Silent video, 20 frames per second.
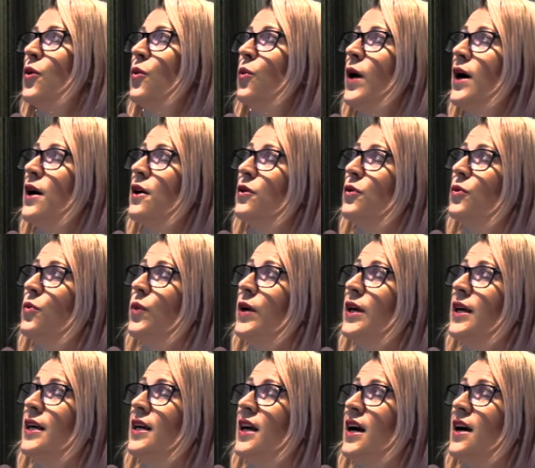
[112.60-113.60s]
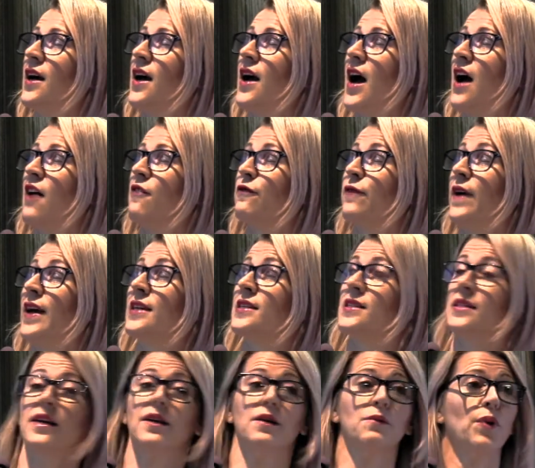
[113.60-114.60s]
Well, we are
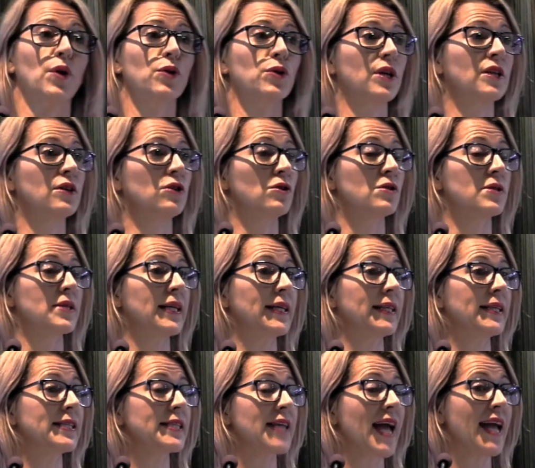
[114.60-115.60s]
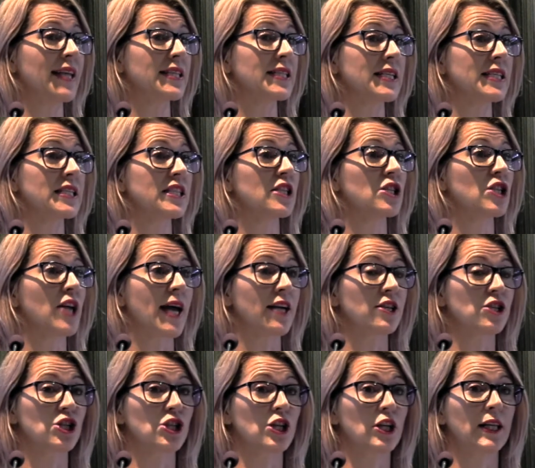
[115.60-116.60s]
facing, both in New Zealand and
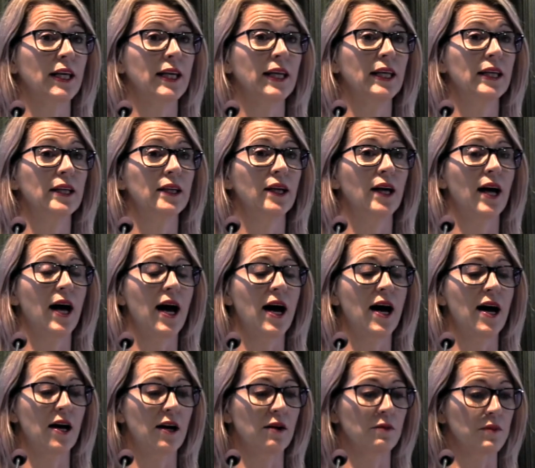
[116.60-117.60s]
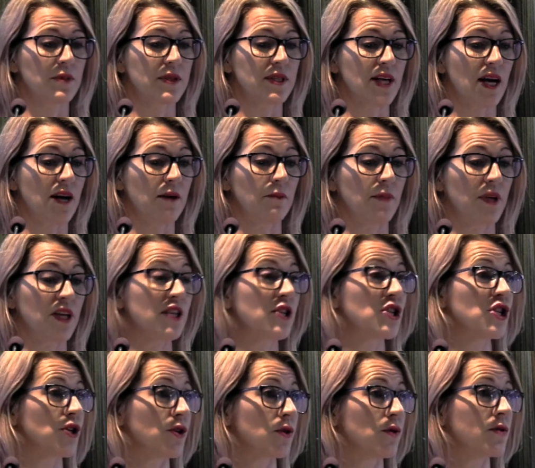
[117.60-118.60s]
internationally, some
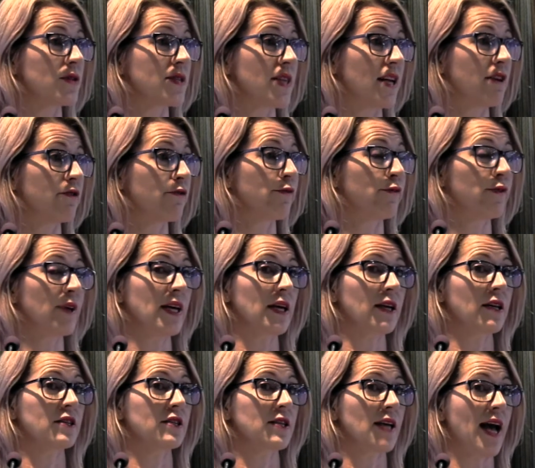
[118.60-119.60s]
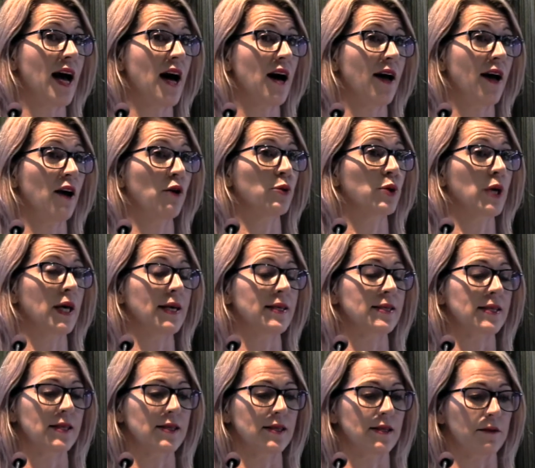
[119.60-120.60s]
issues that affect our healthcare
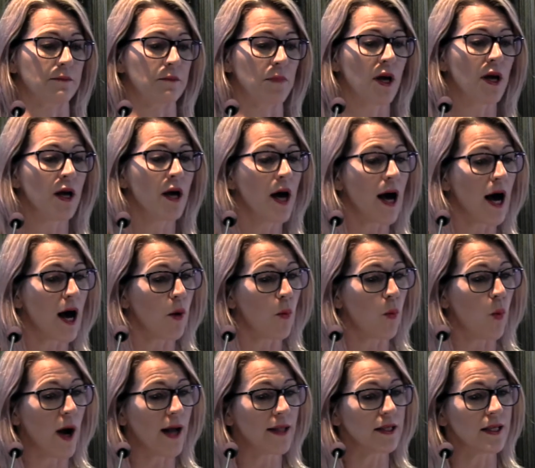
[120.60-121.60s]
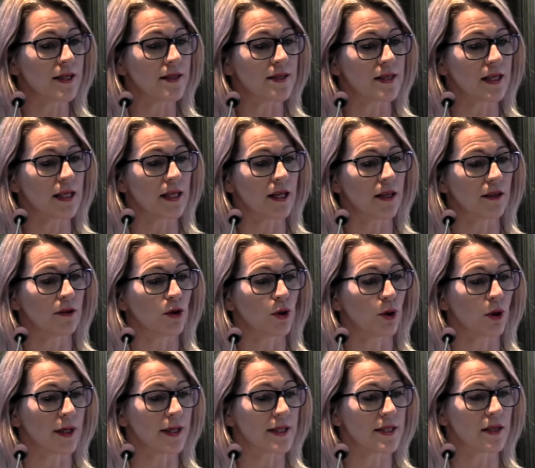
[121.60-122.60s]
system. One is the
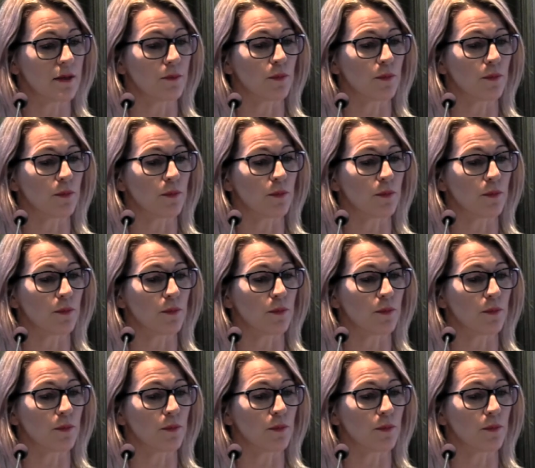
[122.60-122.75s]
increase